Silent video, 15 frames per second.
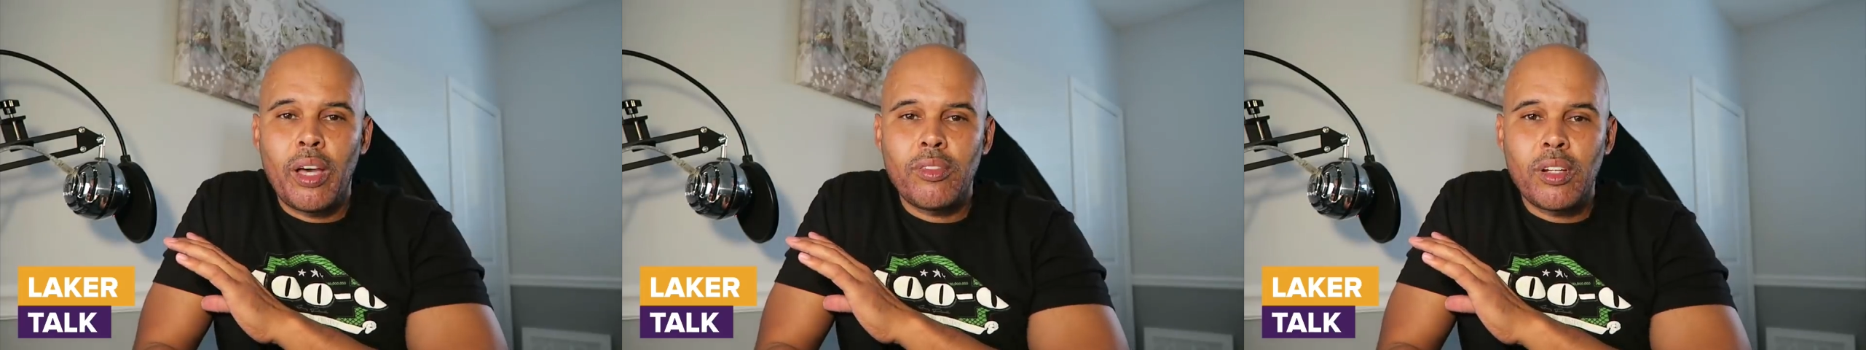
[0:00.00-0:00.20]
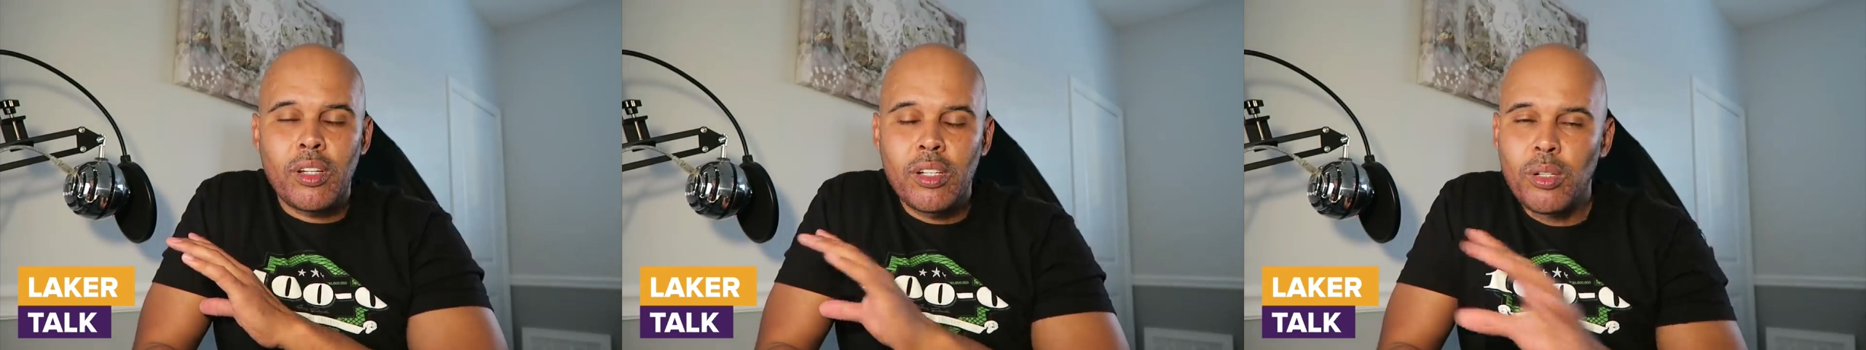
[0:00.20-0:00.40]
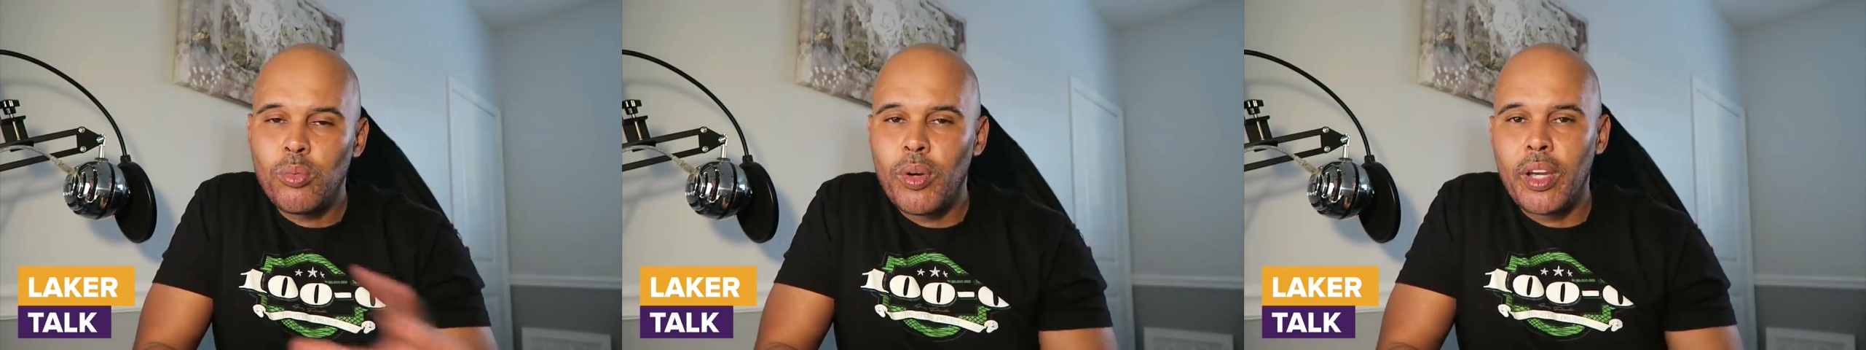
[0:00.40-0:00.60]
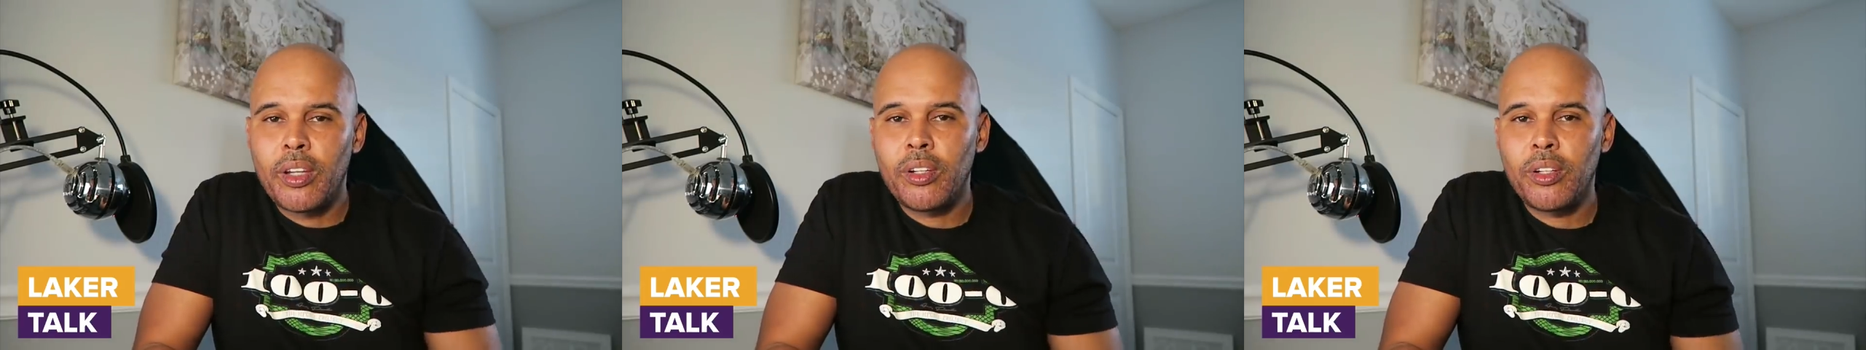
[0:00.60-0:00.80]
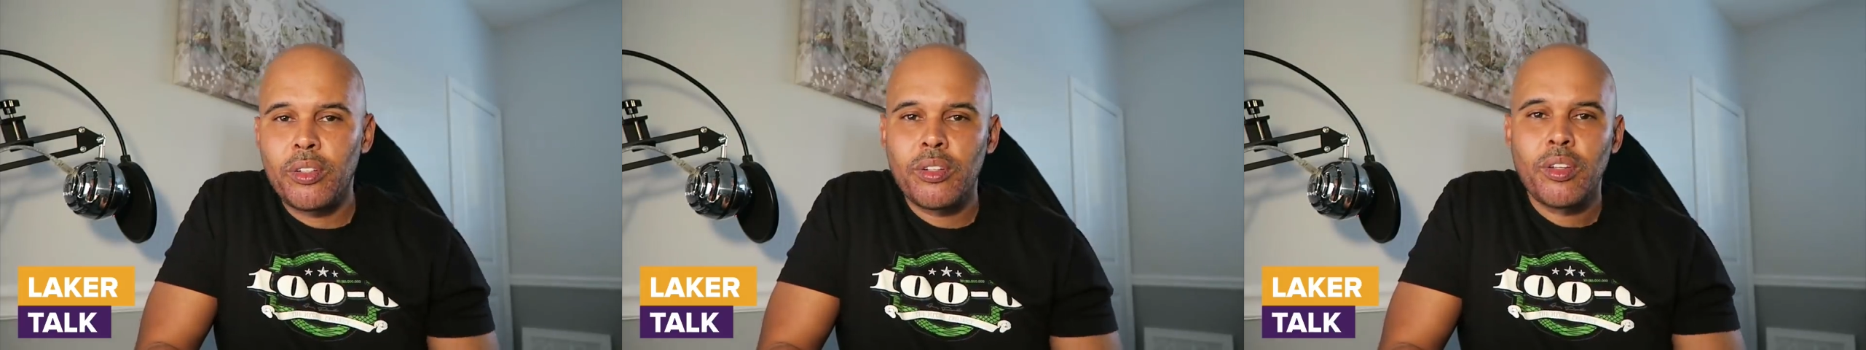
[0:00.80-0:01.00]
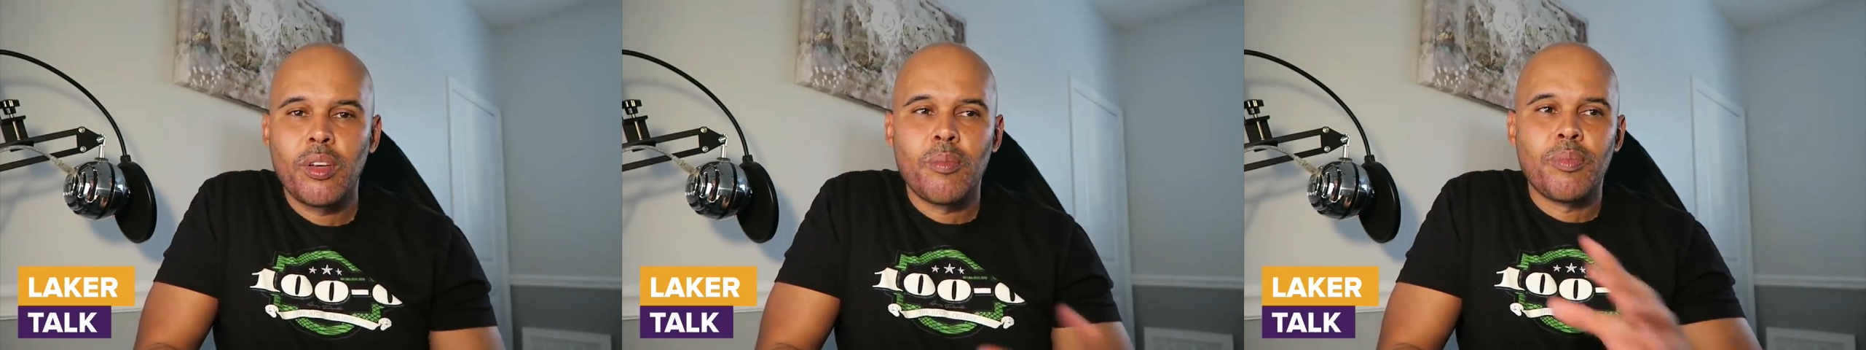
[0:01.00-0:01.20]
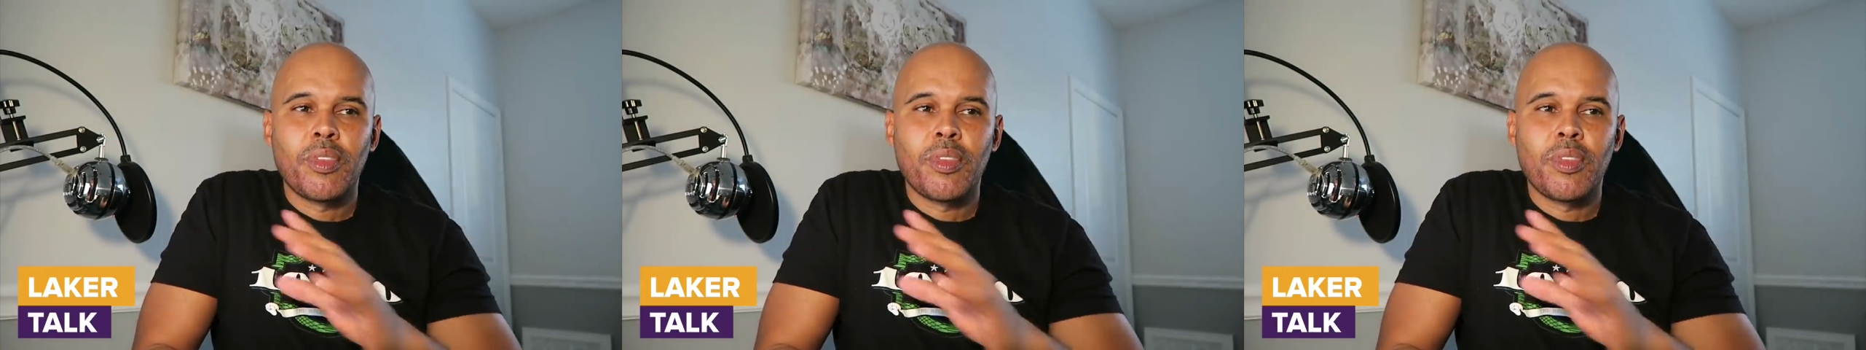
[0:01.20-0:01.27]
have a good record.